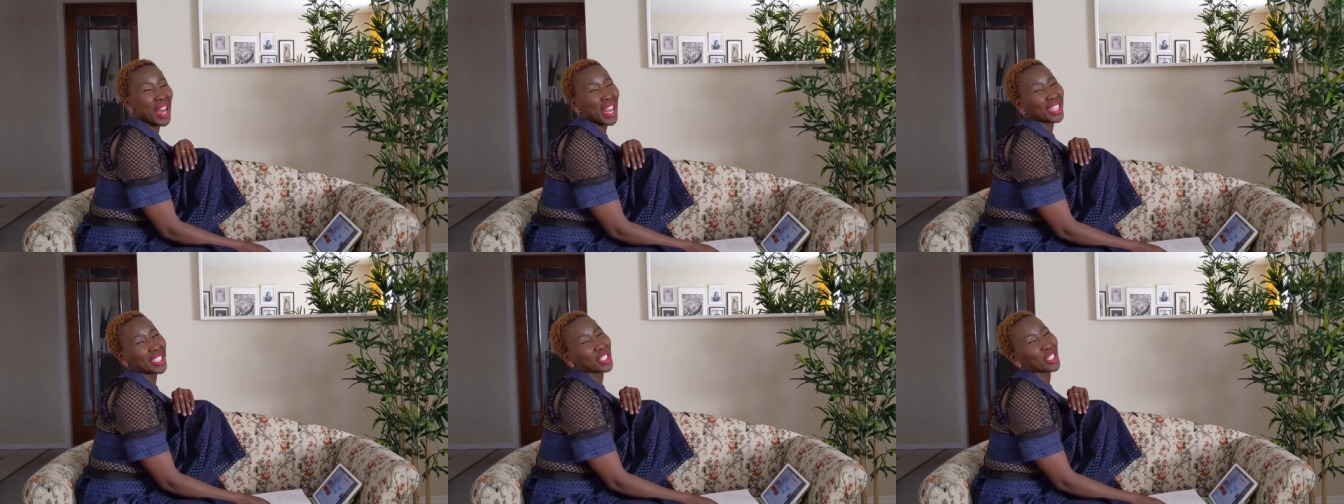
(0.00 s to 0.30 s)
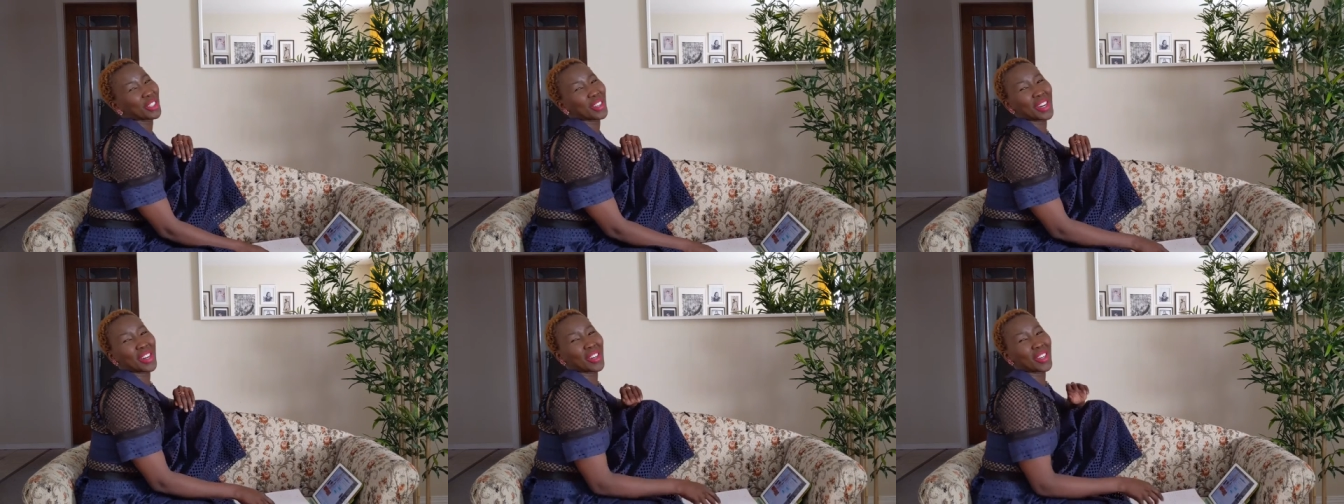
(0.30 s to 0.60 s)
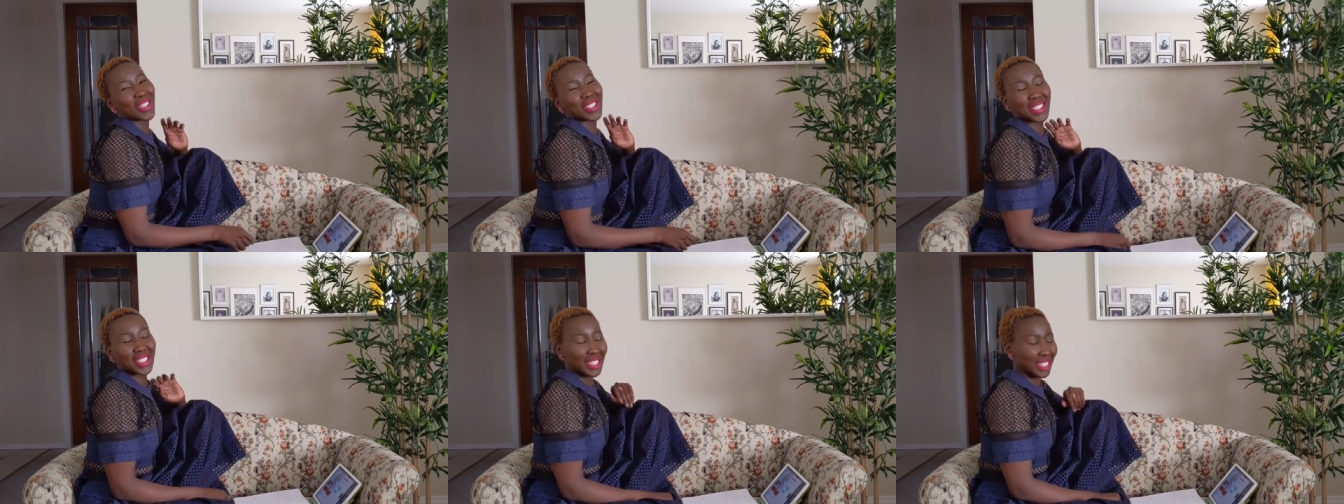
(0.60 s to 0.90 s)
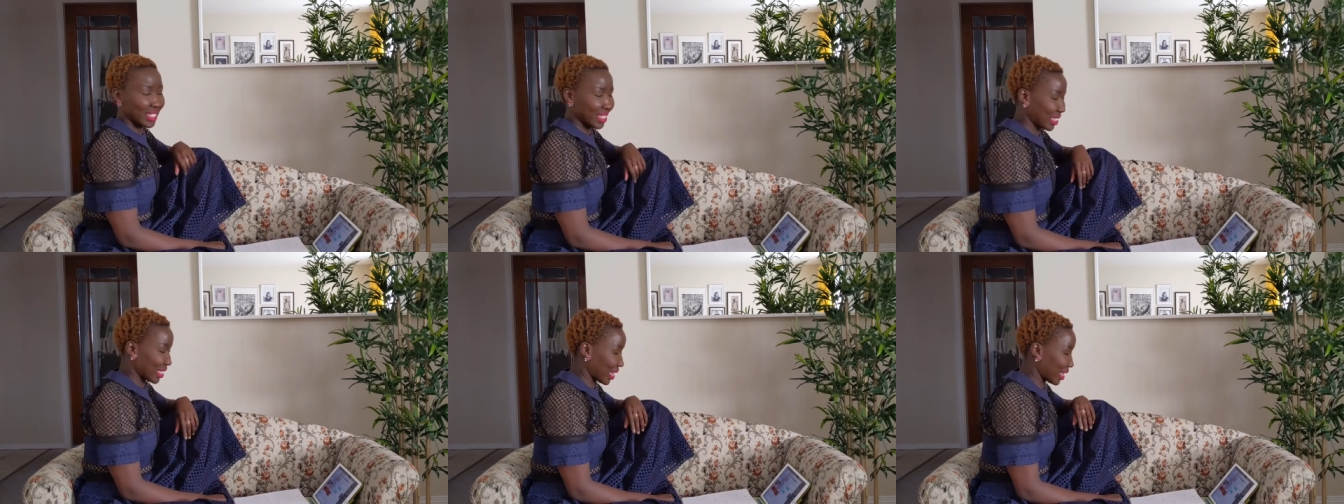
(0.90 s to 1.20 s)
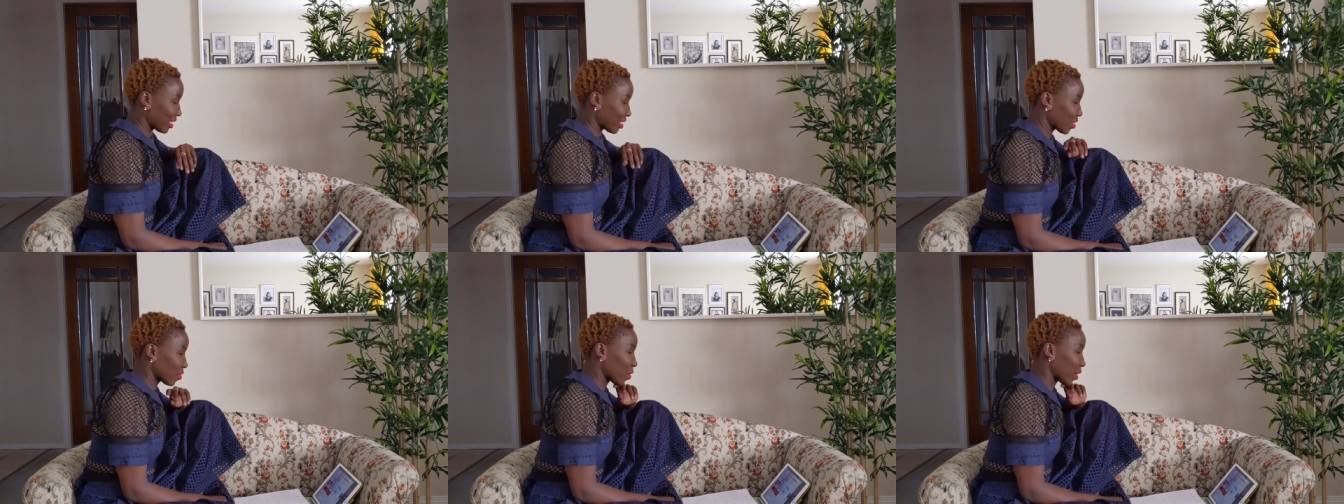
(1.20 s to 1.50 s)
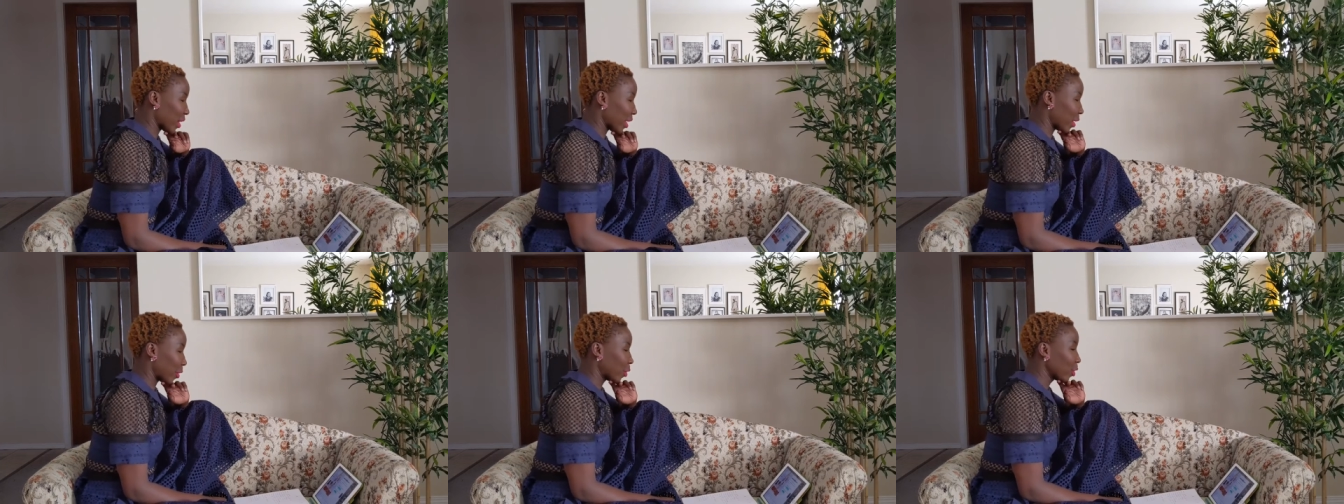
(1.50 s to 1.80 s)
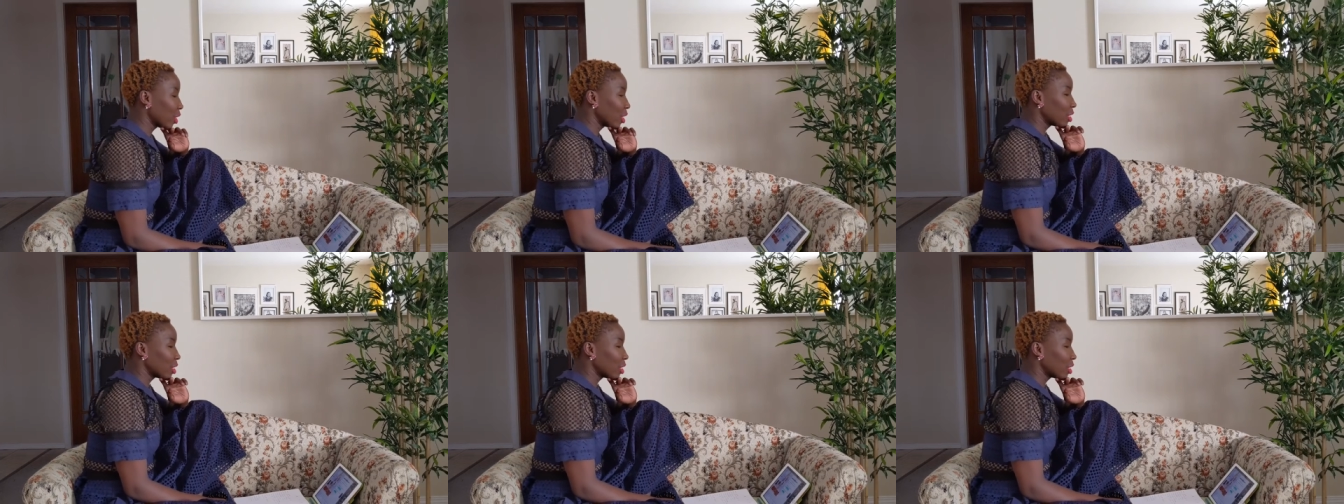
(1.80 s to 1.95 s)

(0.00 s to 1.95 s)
back to our today's video.